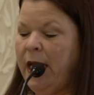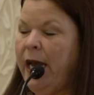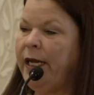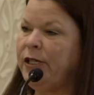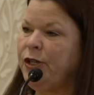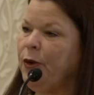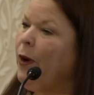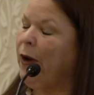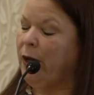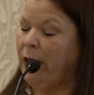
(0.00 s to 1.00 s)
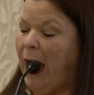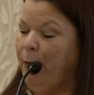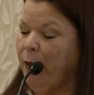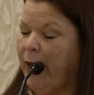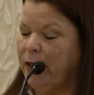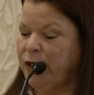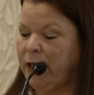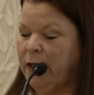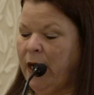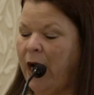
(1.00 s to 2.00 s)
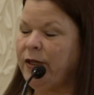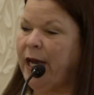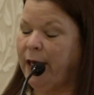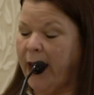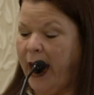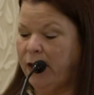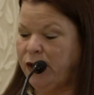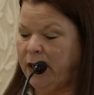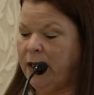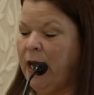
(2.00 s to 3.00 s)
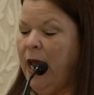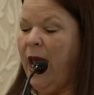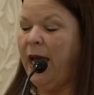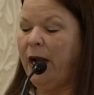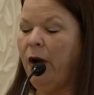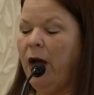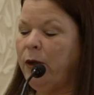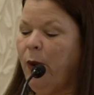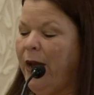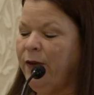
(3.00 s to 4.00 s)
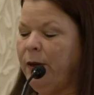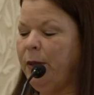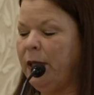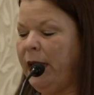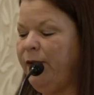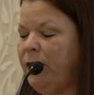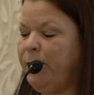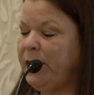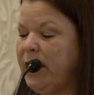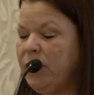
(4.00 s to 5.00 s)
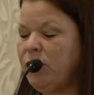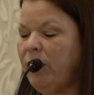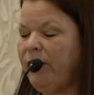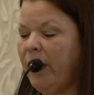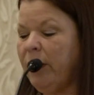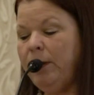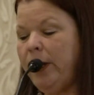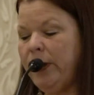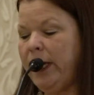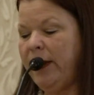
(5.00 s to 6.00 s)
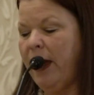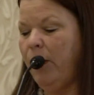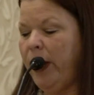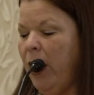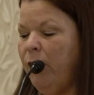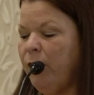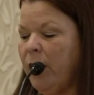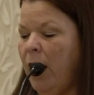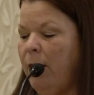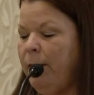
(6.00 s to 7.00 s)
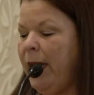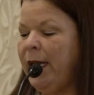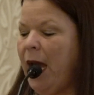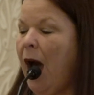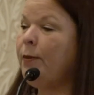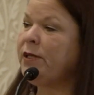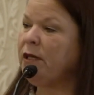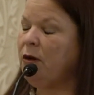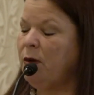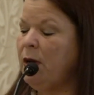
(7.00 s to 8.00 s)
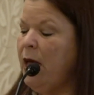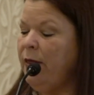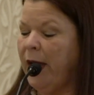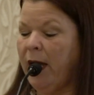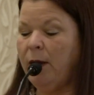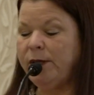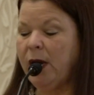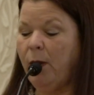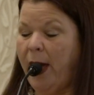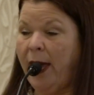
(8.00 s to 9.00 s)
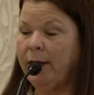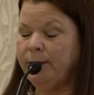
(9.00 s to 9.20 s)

It is through our collaboration, our dedication, and our unwavering belief in the potential of our community that we overcome any obstacle that comes our way,